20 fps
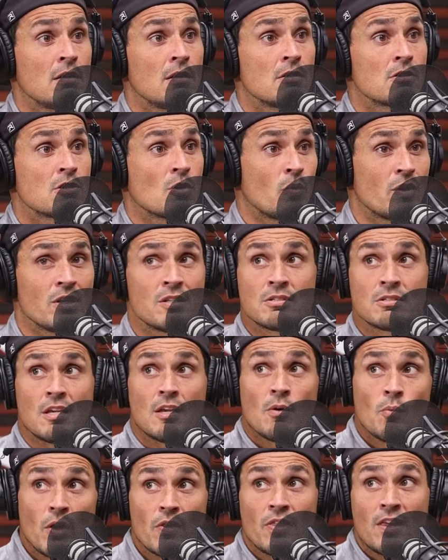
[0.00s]
So we
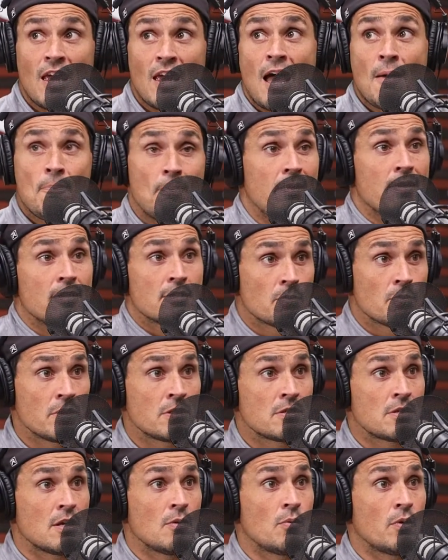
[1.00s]
see what the app is, we
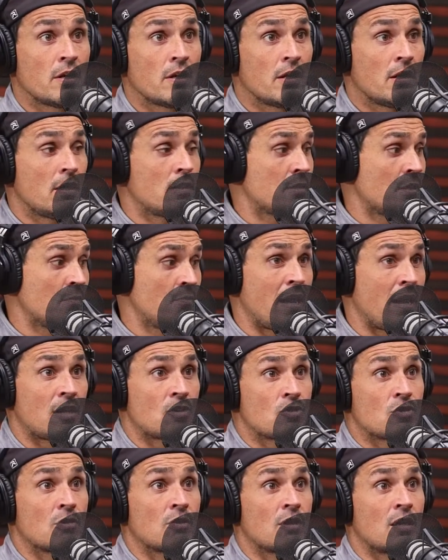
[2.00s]
see what it is, and make
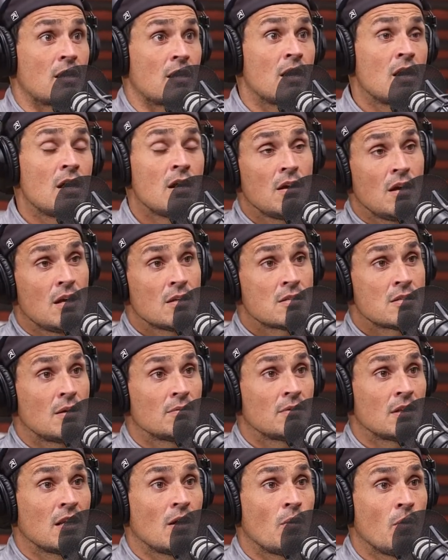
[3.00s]
sure that it's
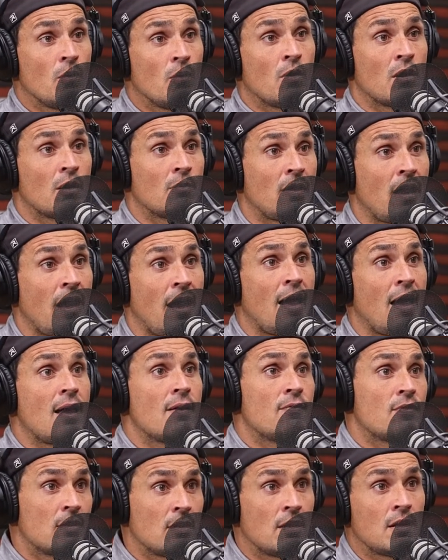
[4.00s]
something that we want him to
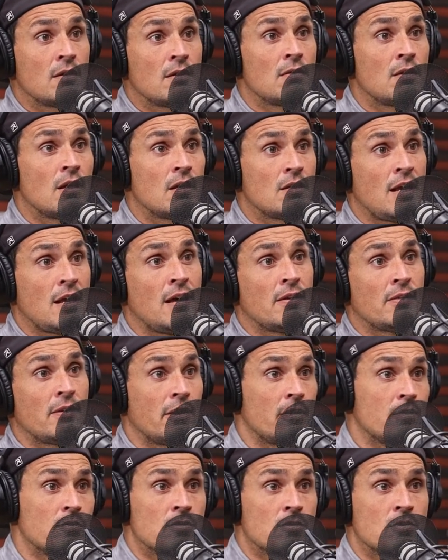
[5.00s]
have, and then it
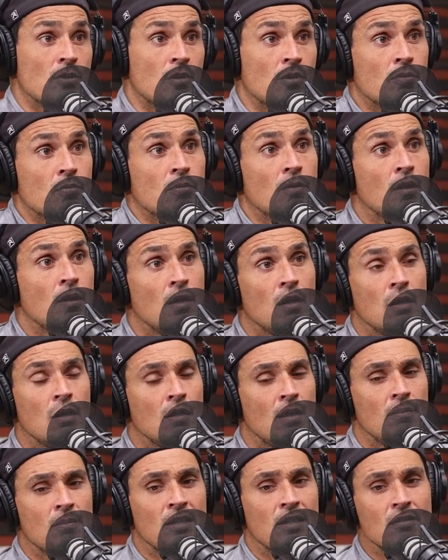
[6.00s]
downloads. So,
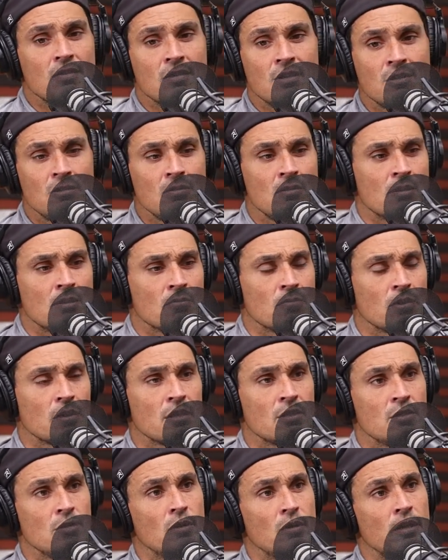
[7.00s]
I mean, you can
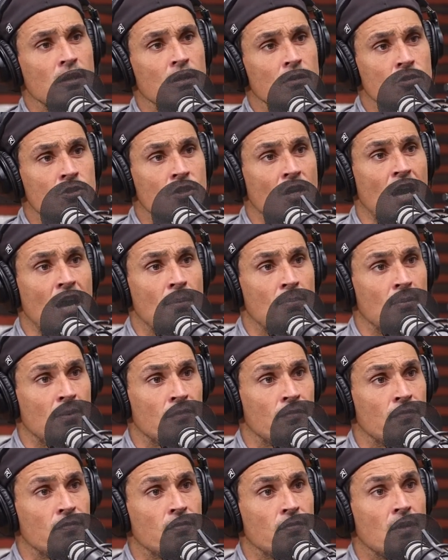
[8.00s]
really do a good job
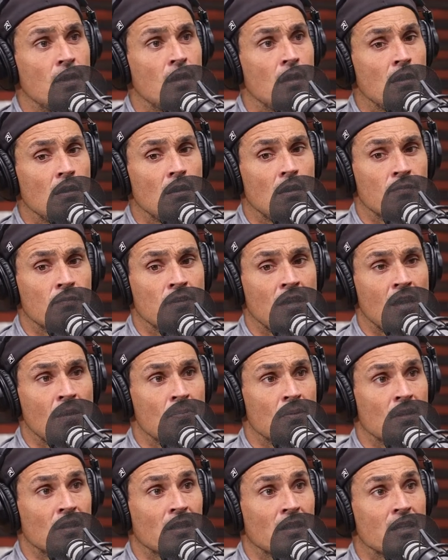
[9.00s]
of
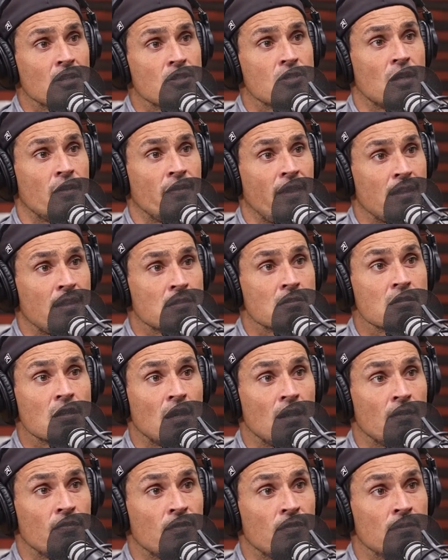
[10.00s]
keeping a leash on that
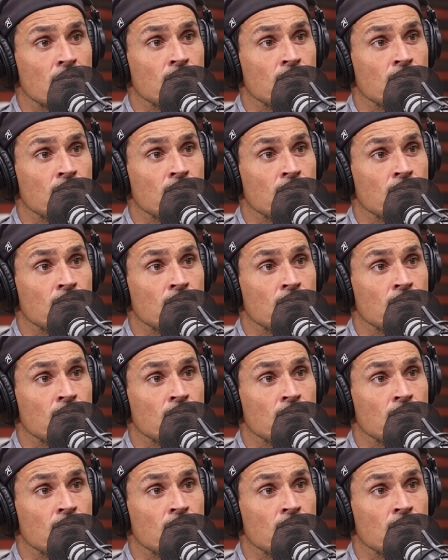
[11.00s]
stuff.